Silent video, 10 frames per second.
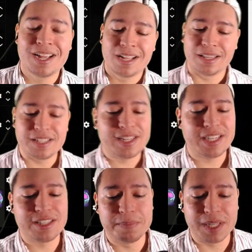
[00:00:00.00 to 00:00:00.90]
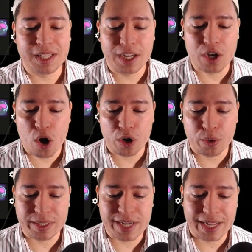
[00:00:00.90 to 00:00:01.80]
Let's take something like auto
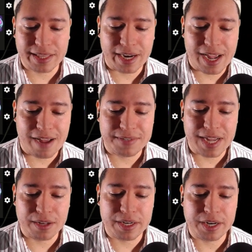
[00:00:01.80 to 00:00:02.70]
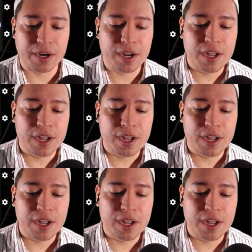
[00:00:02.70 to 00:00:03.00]
attack that I have down here.